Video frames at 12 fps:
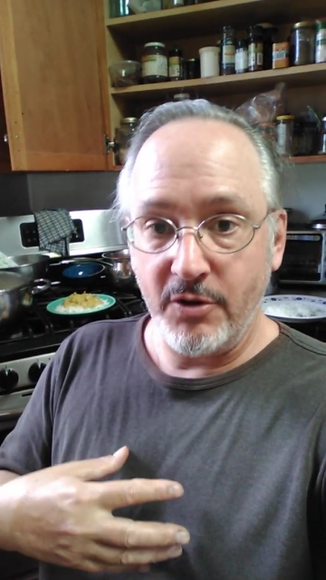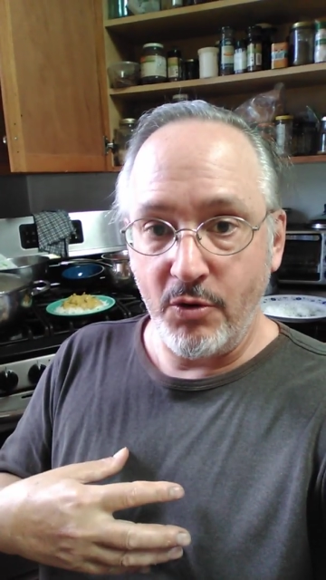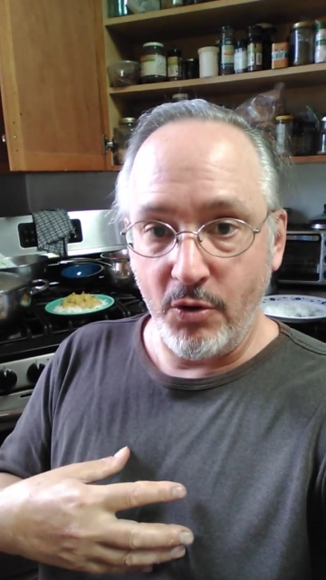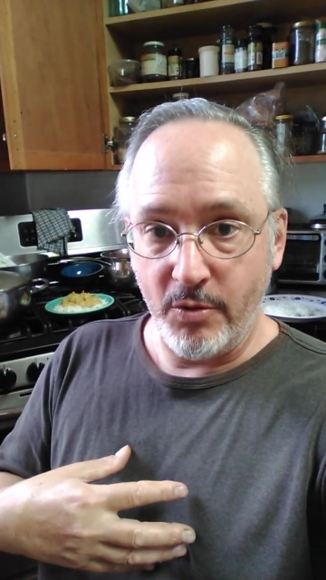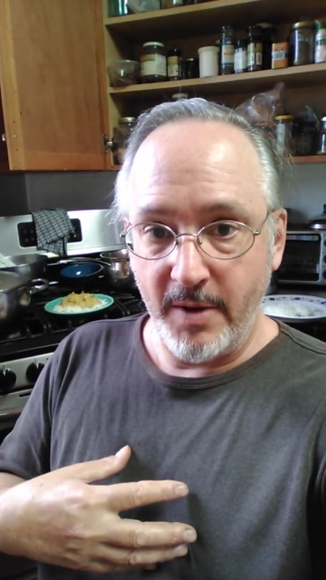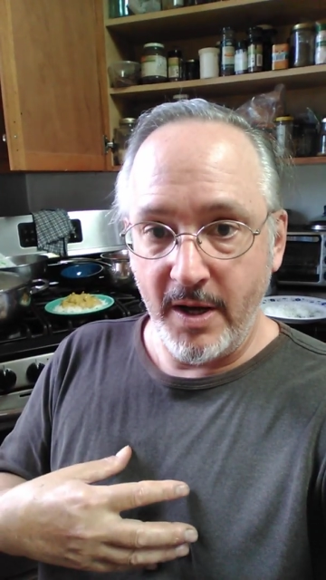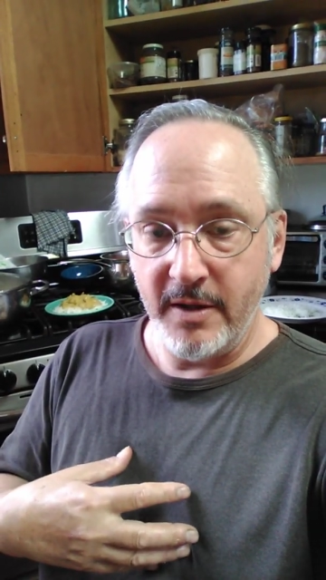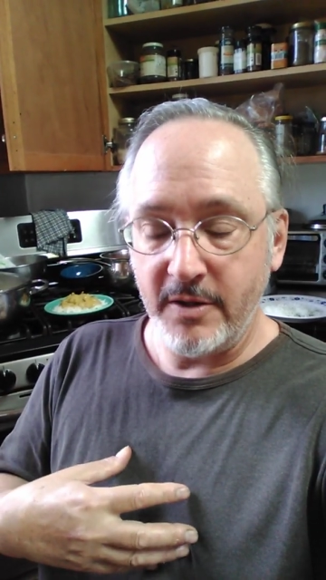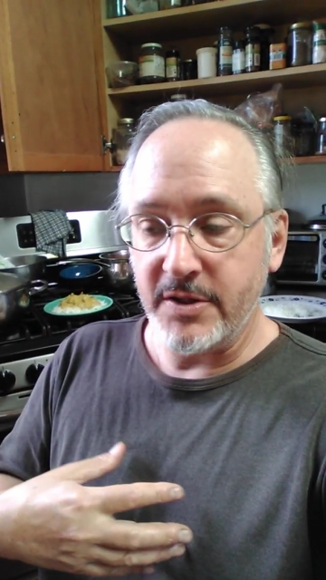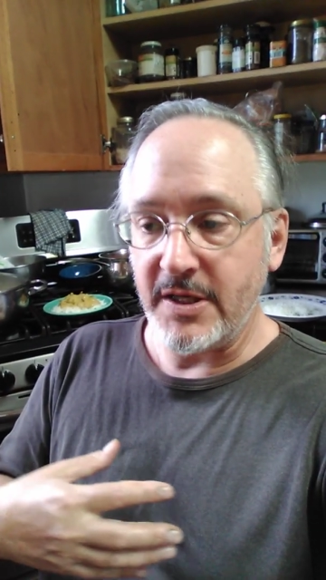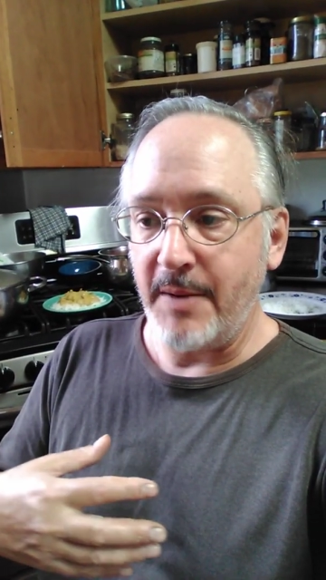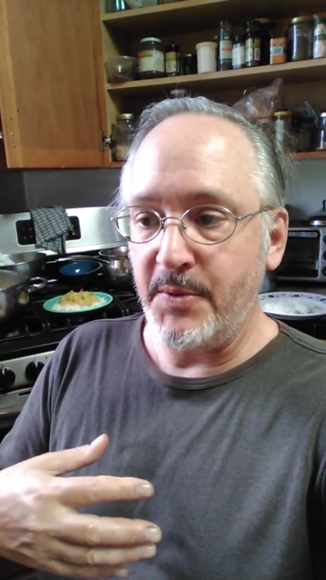korma
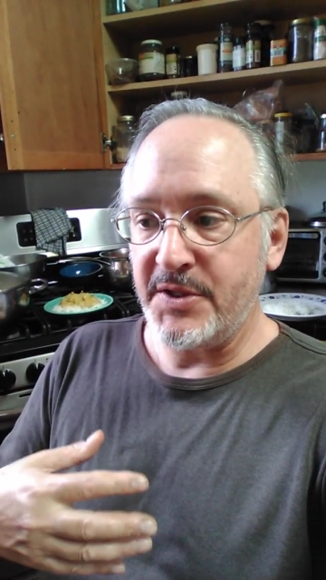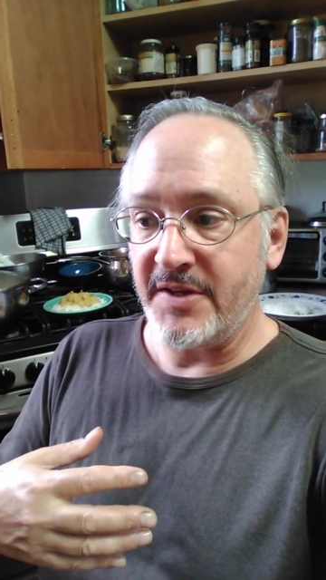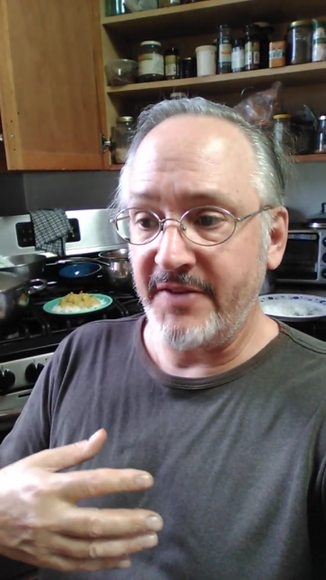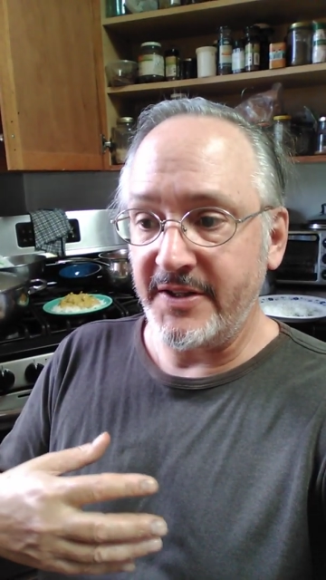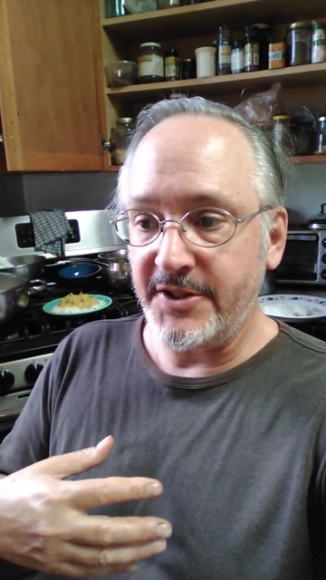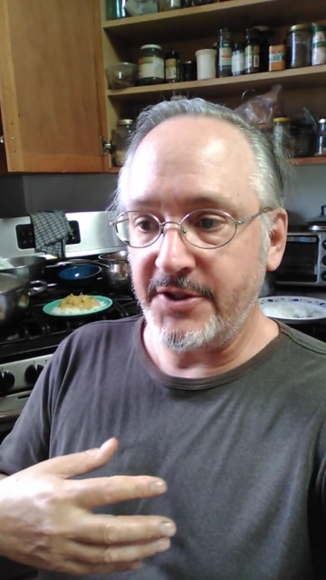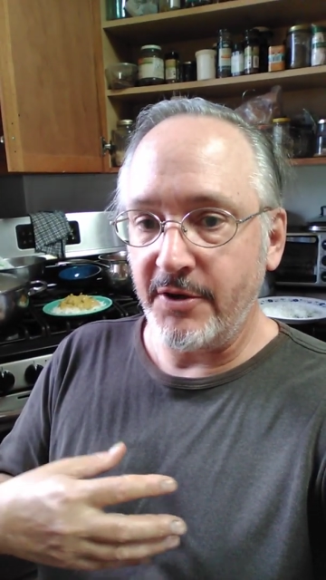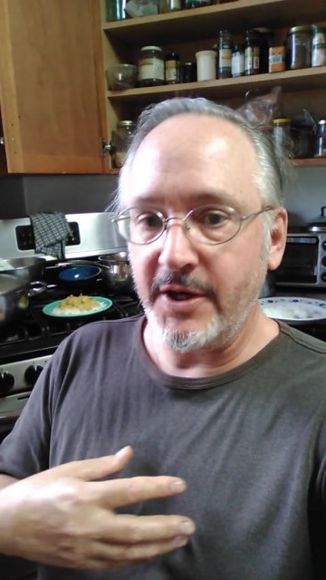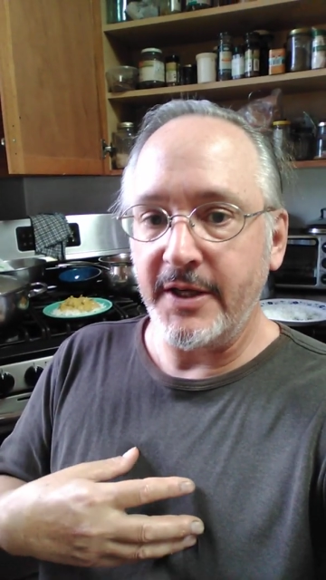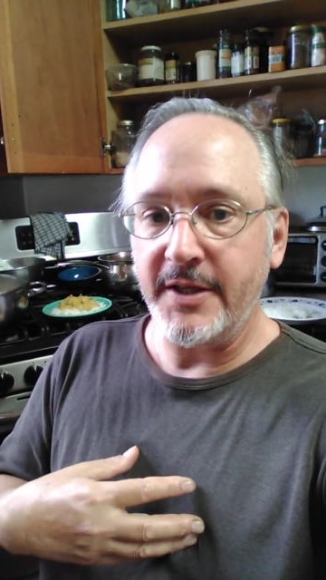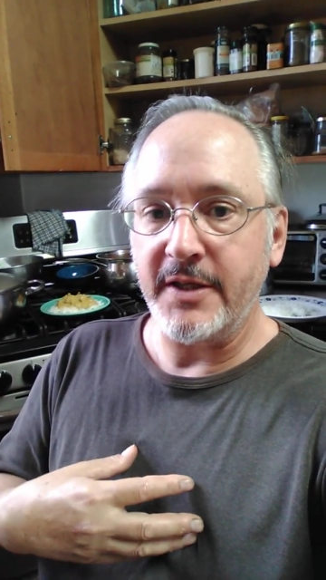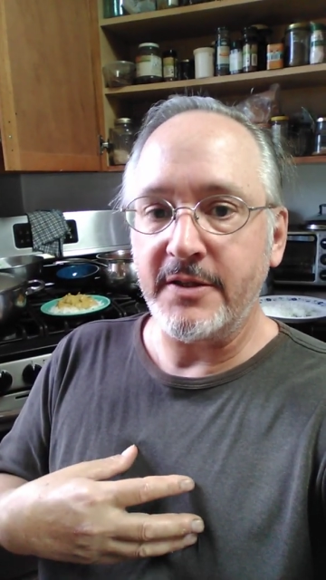because I was a vegetarian
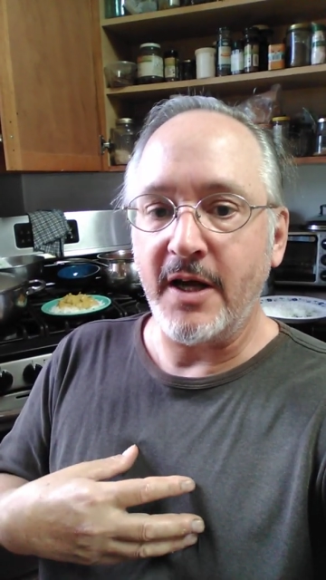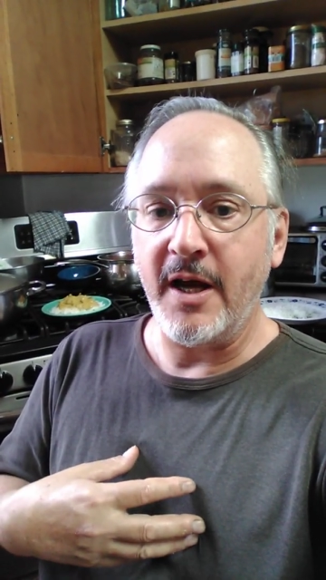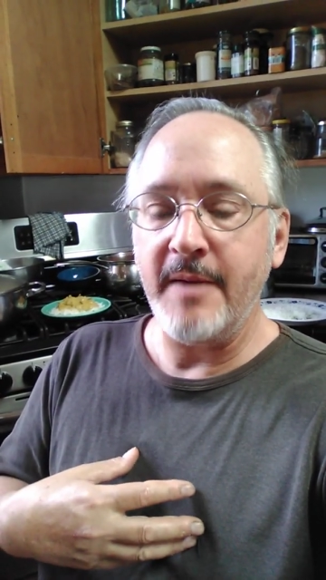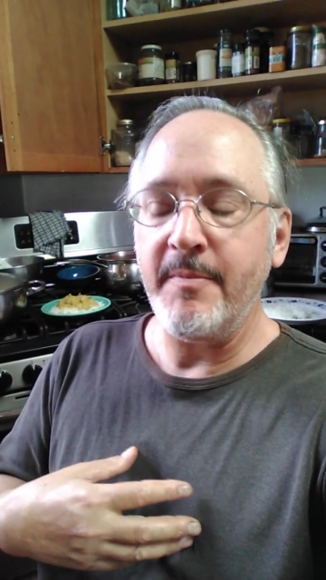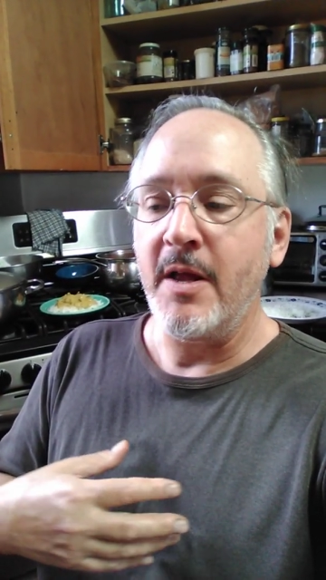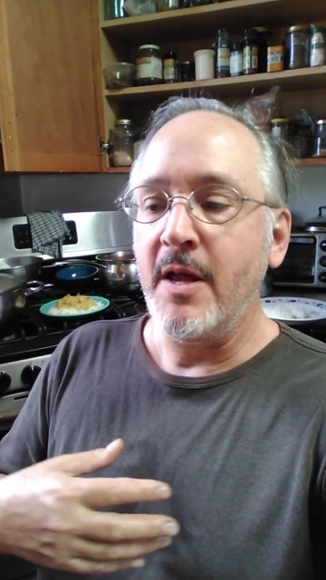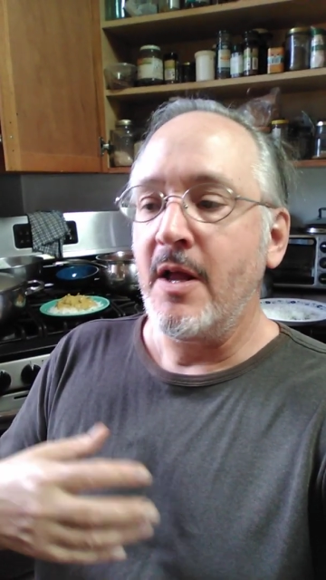at the time,